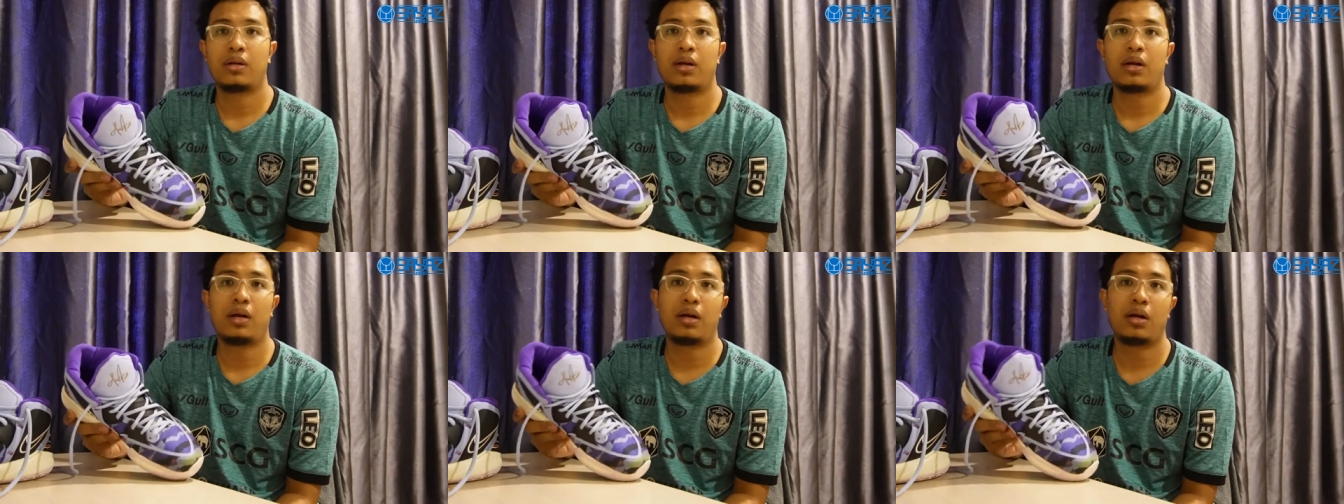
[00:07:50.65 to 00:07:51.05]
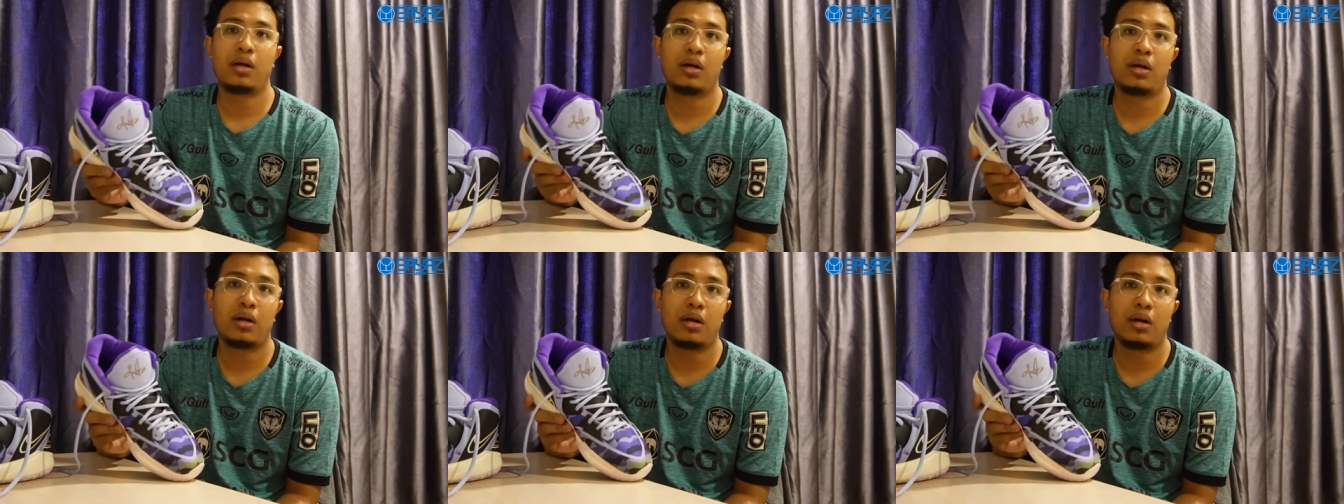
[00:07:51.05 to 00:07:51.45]

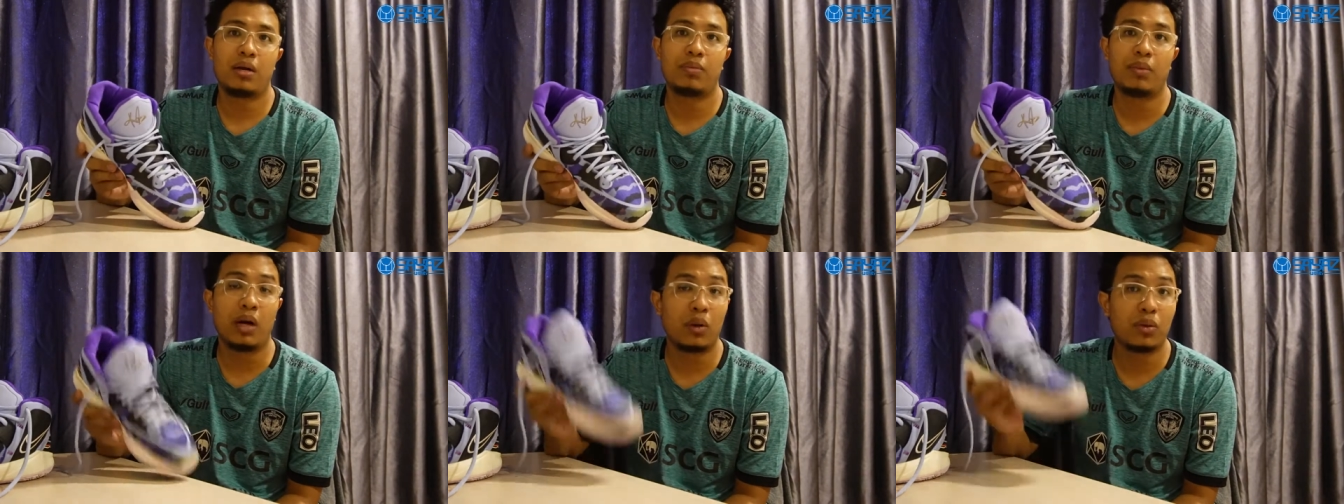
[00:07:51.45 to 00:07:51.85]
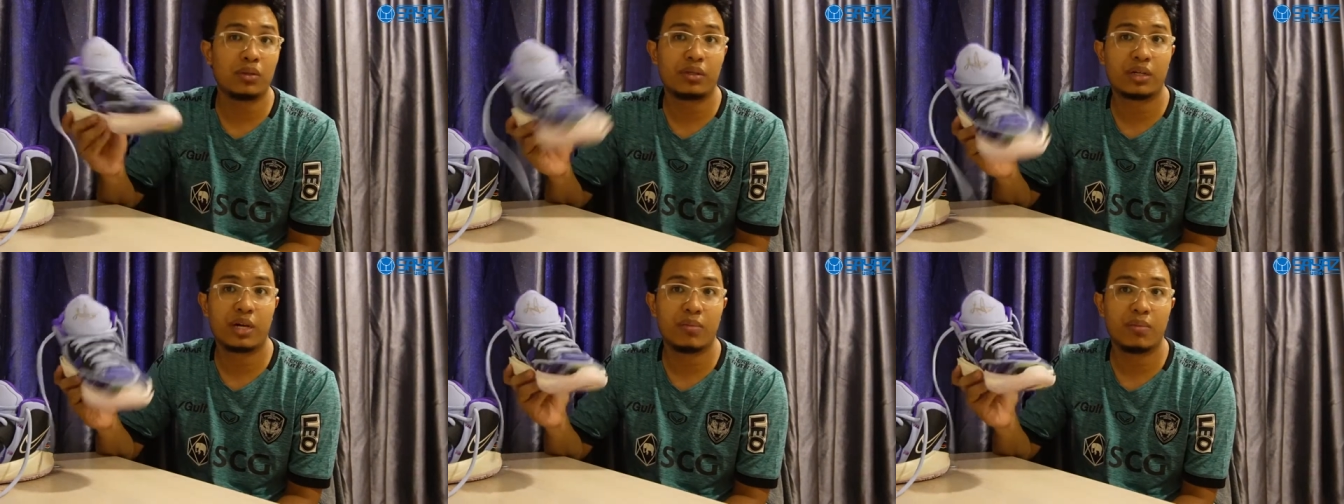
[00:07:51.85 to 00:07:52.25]
But I would
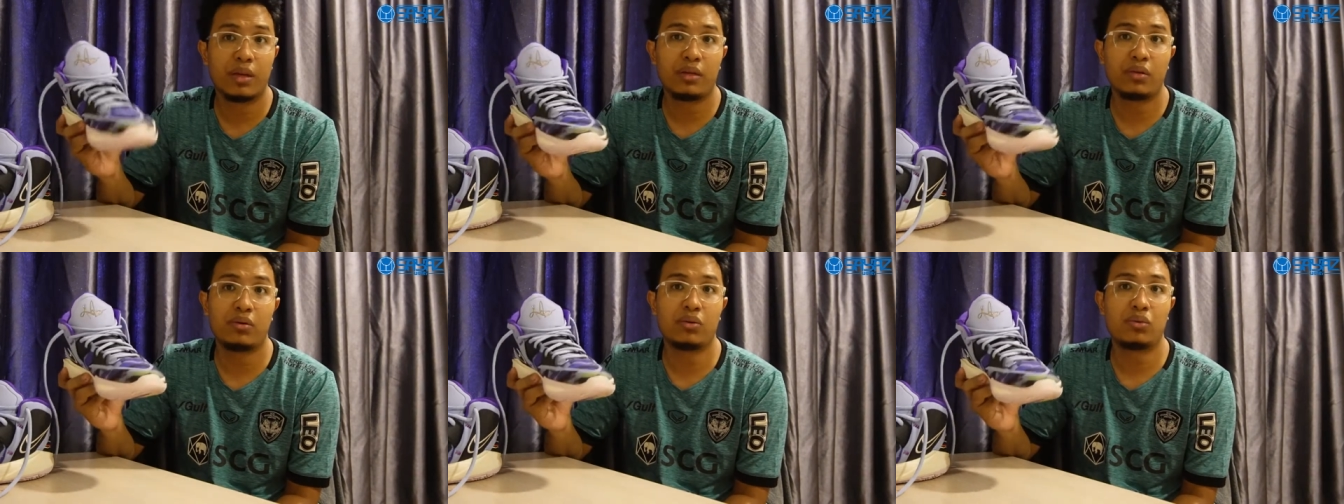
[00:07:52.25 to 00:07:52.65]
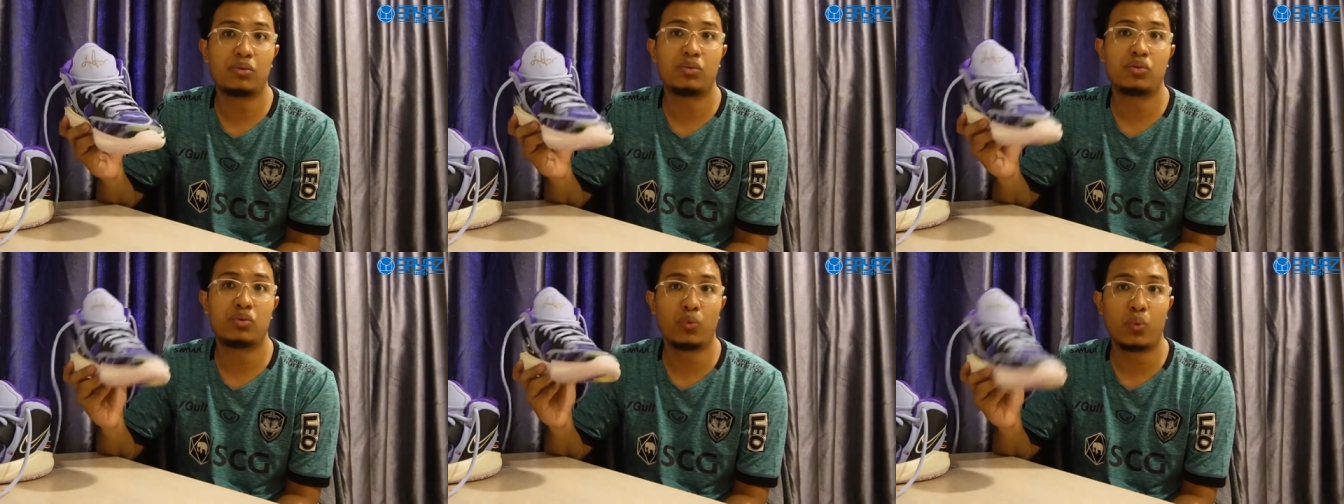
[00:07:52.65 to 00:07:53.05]
recommend
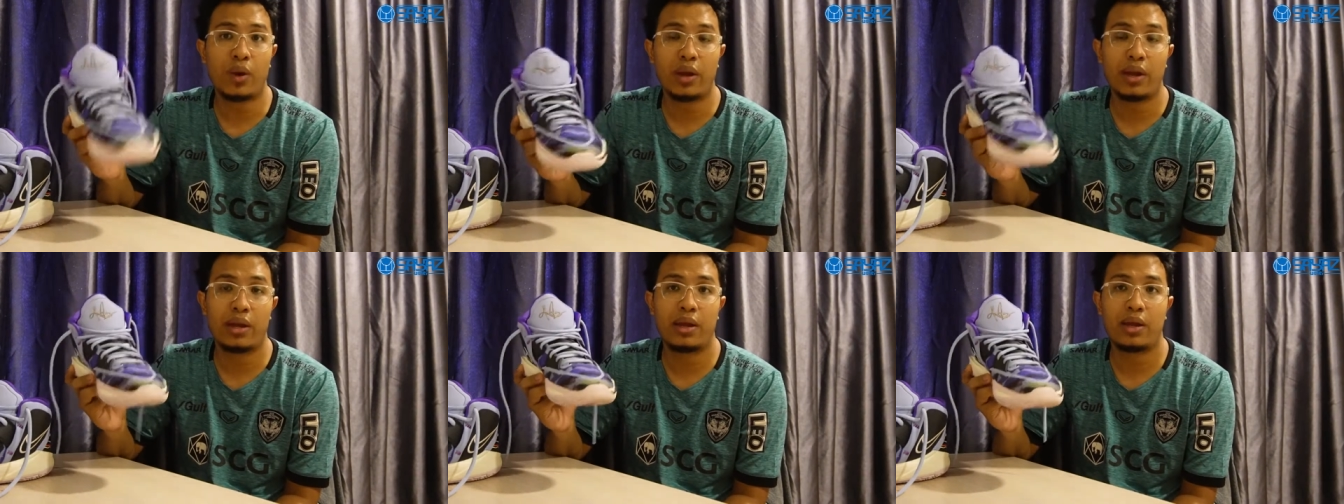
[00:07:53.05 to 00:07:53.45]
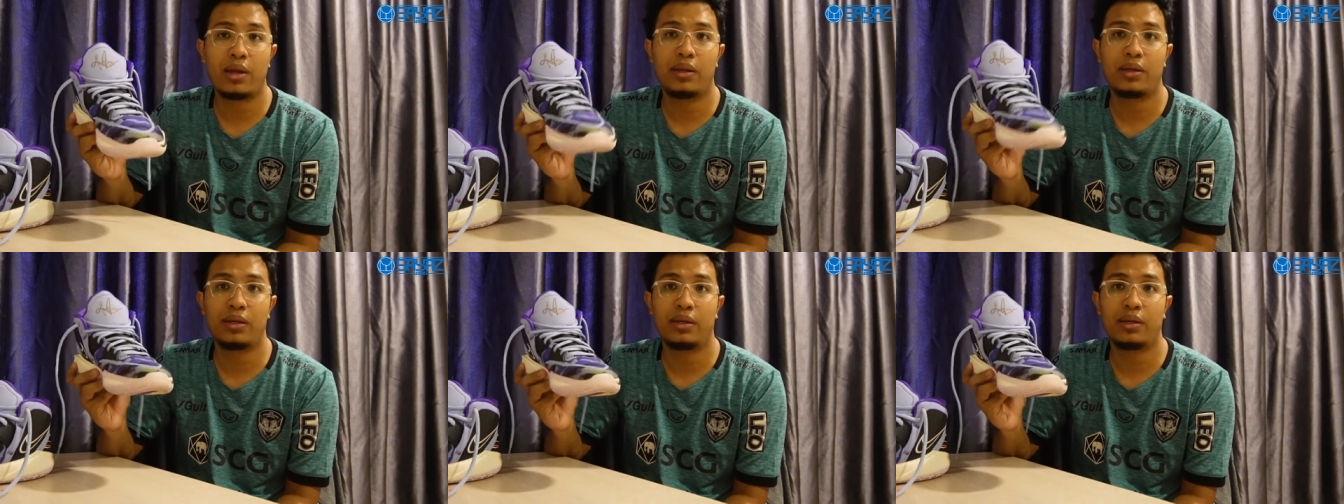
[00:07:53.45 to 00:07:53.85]
you to wear
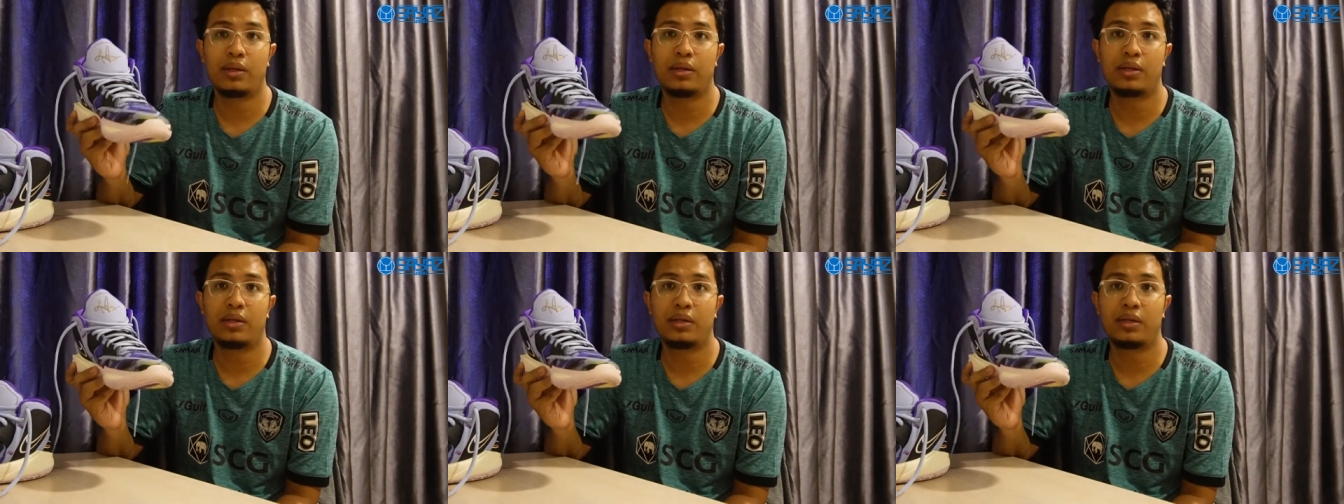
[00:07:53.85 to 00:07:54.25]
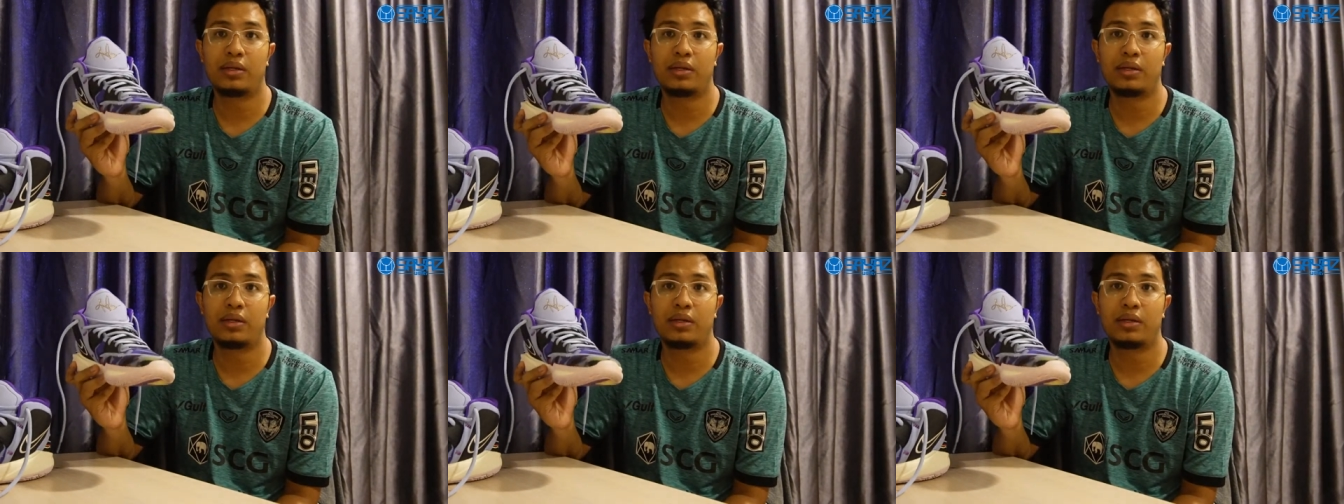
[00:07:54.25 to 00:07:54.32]
a